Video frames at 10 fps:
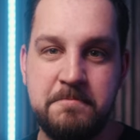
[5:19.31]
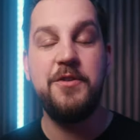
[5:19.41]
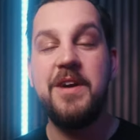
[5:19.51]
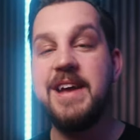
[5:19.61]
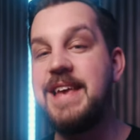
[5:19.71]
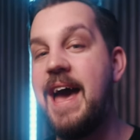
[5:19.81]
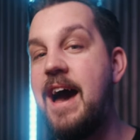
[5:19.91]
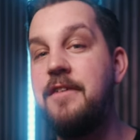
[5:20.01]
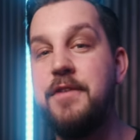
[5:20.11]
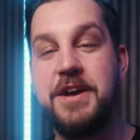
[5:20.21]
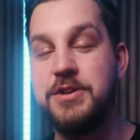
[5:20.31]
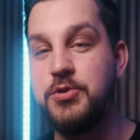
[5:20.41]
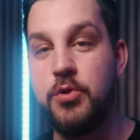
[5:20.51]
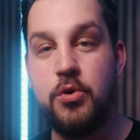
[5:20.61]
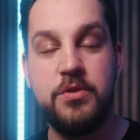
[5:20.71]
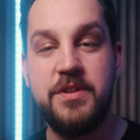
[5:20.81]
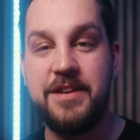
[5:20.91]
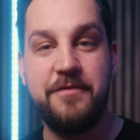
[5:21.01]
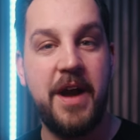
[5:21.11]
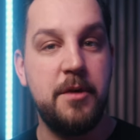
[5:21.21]
If you guys have a controlled
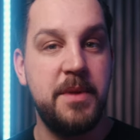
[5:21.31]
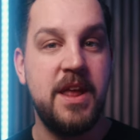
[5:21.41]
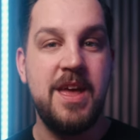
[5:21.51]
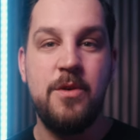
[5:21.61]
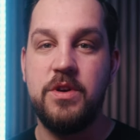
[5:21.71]
environment